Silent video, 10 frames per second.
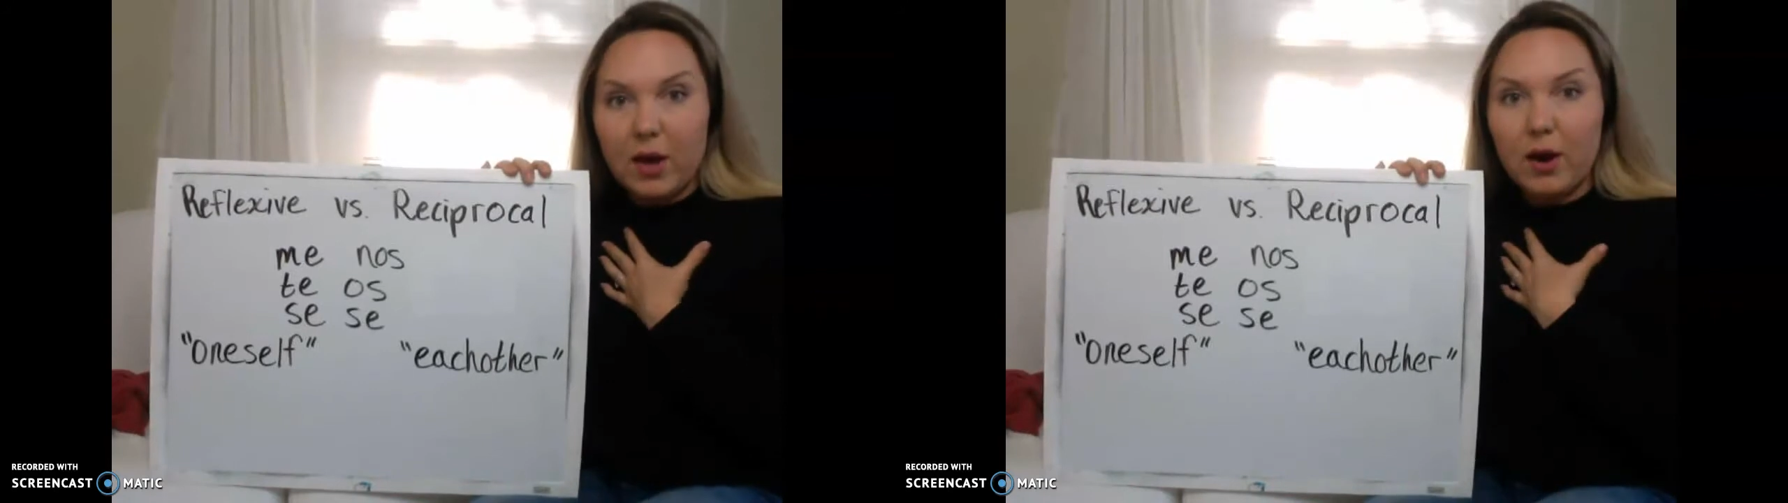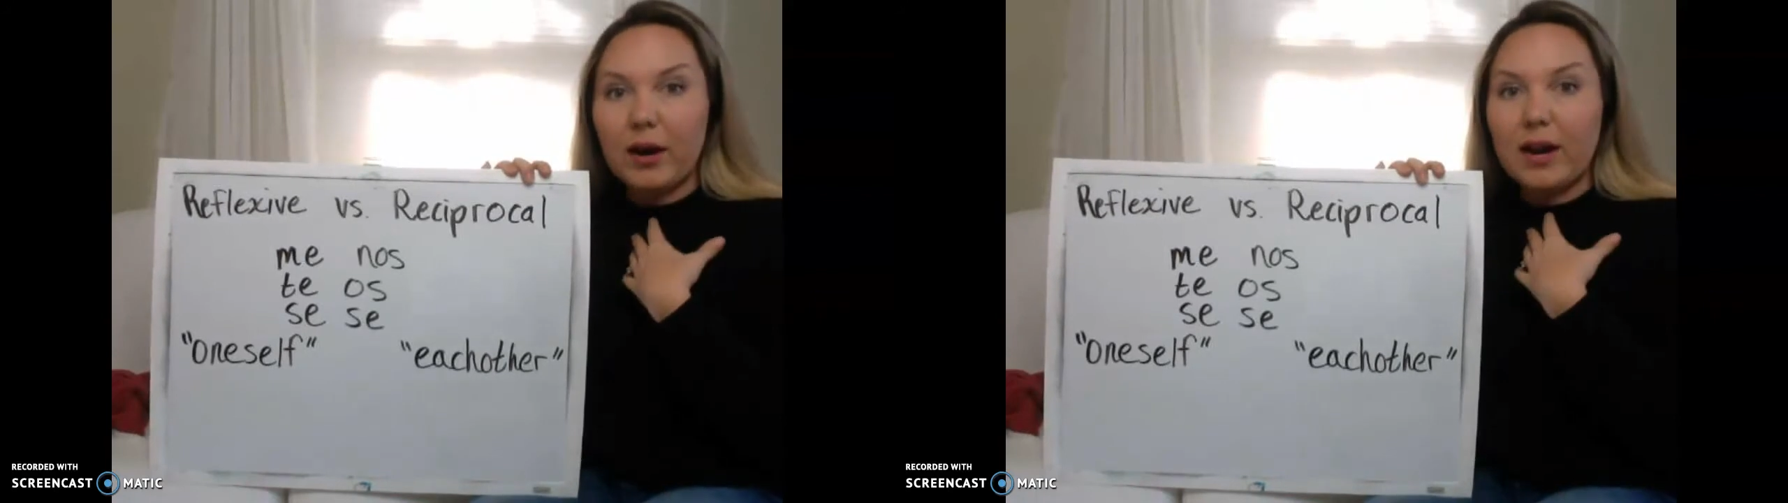
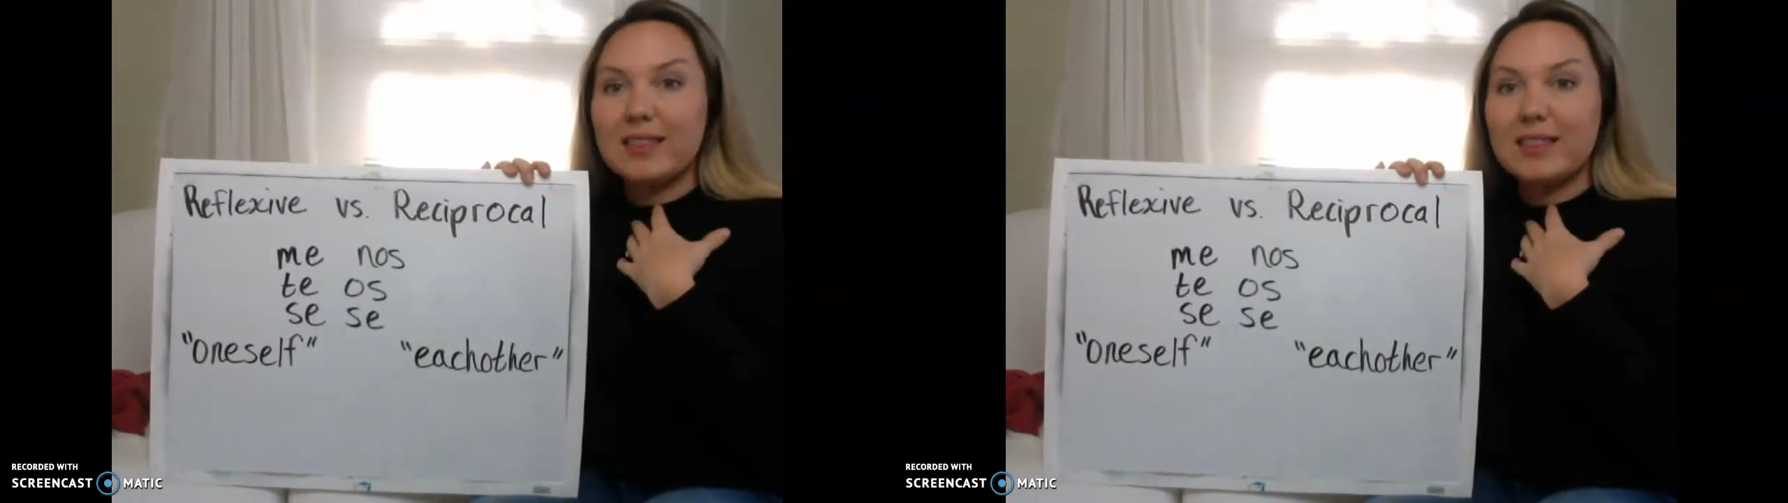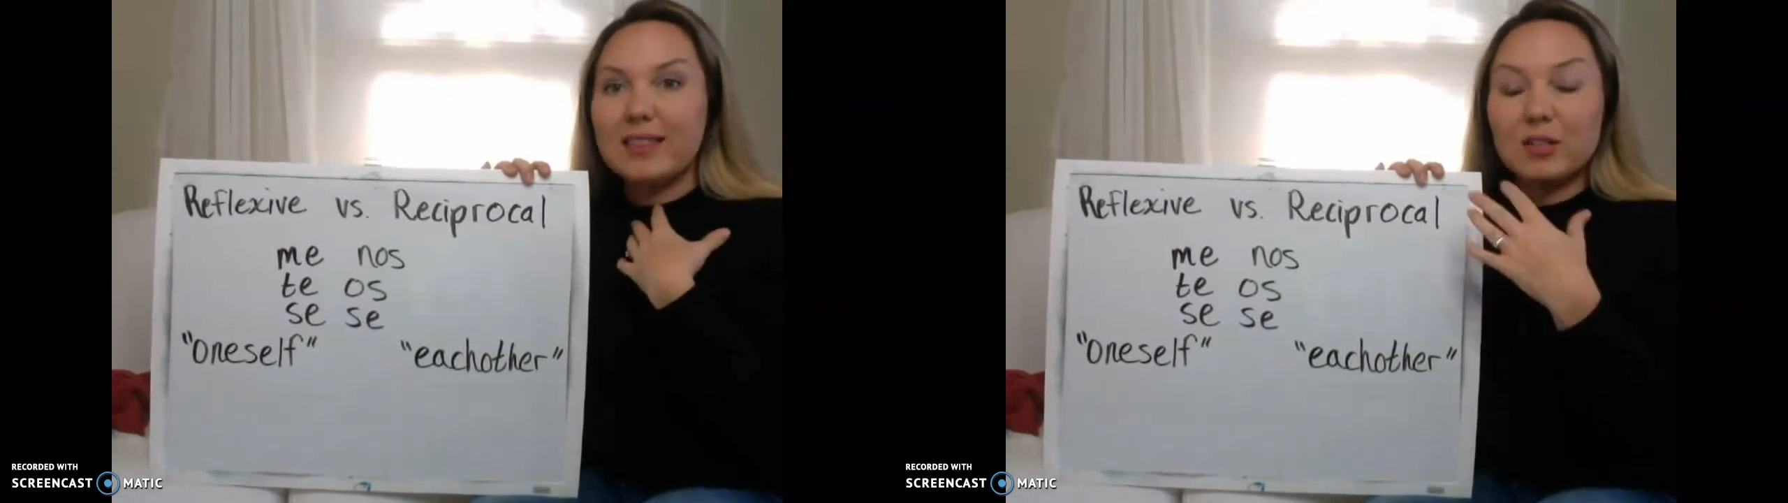All right,
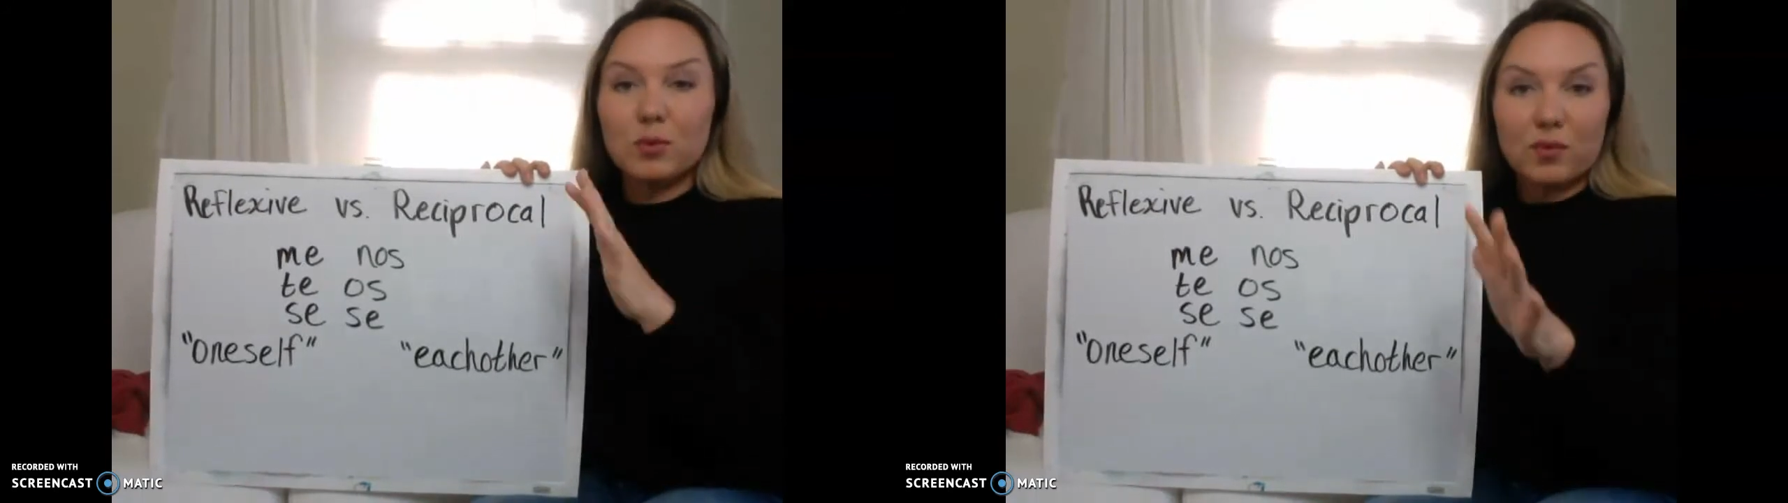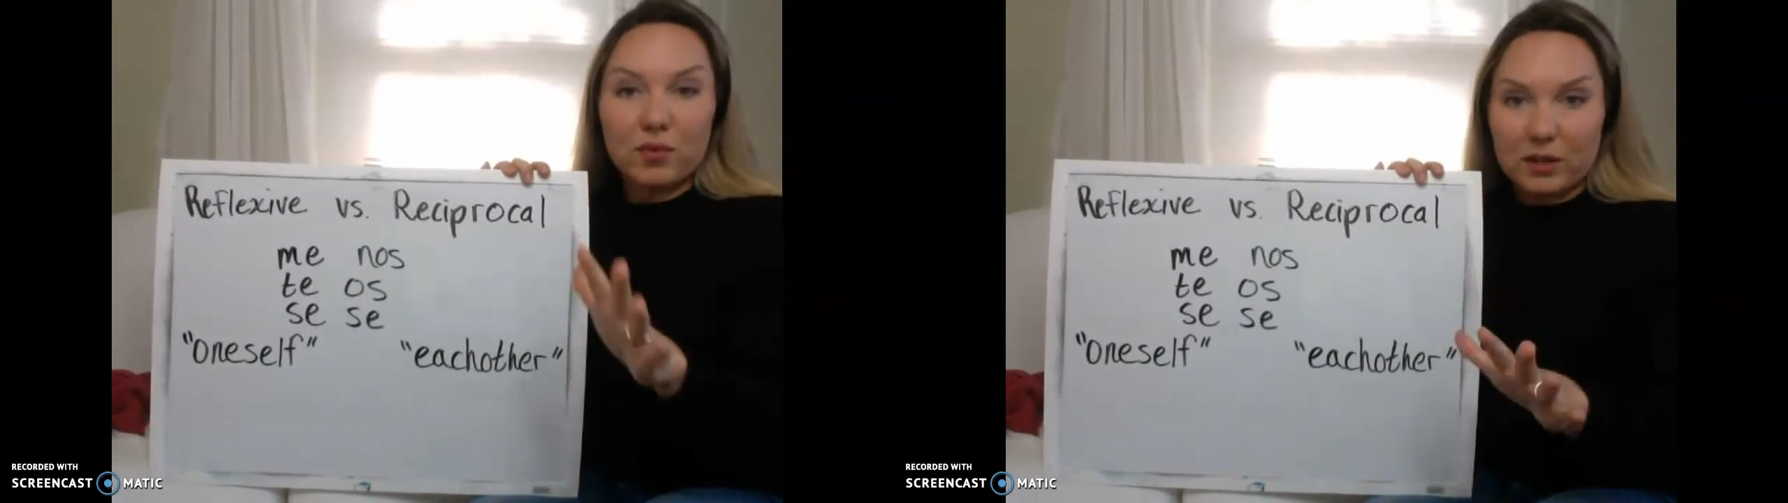that is
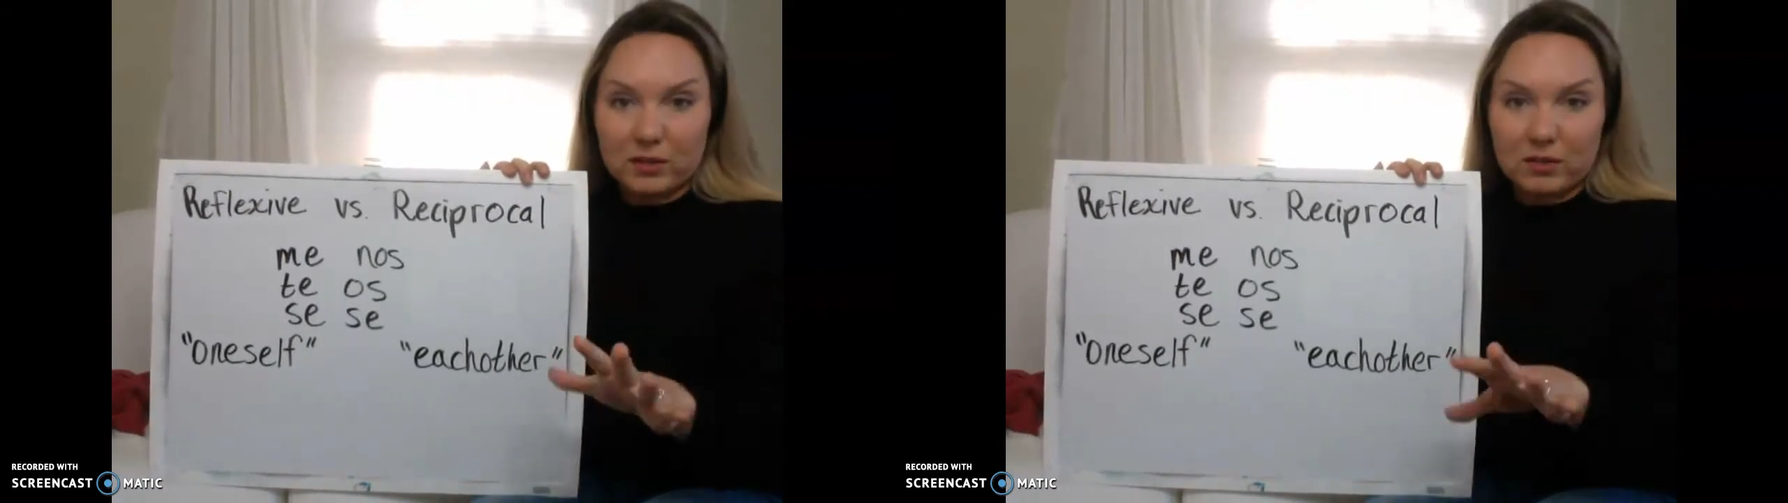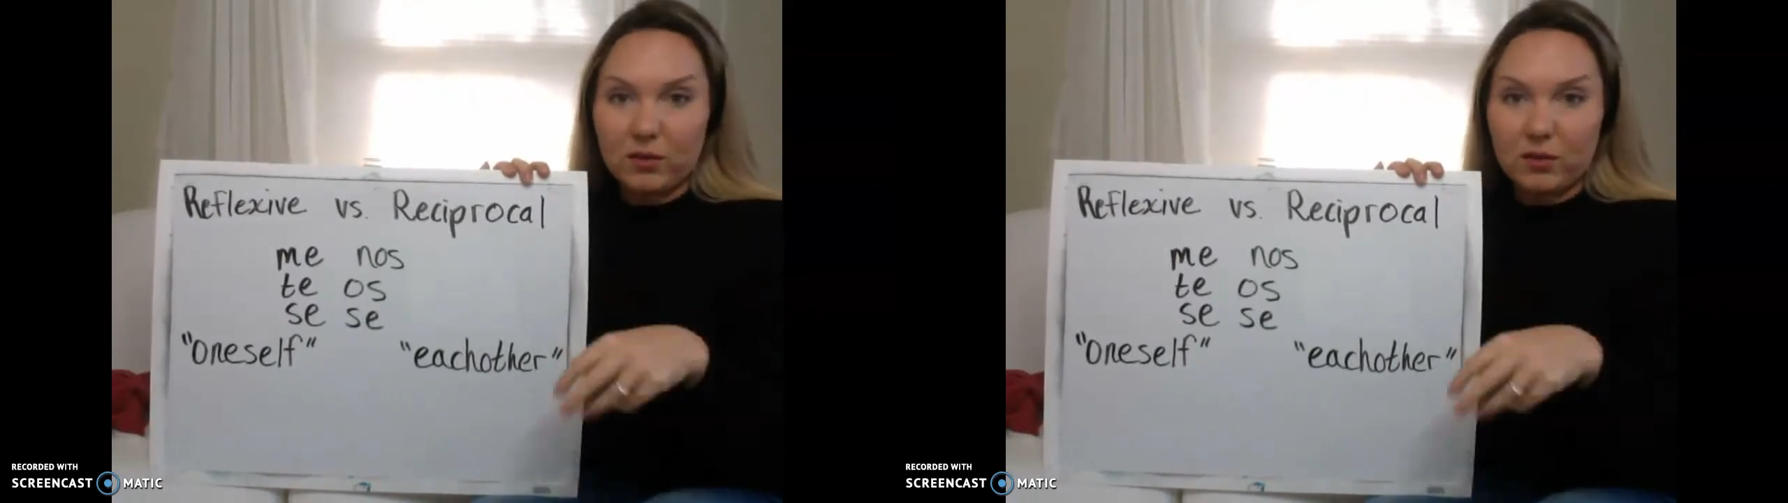reflexive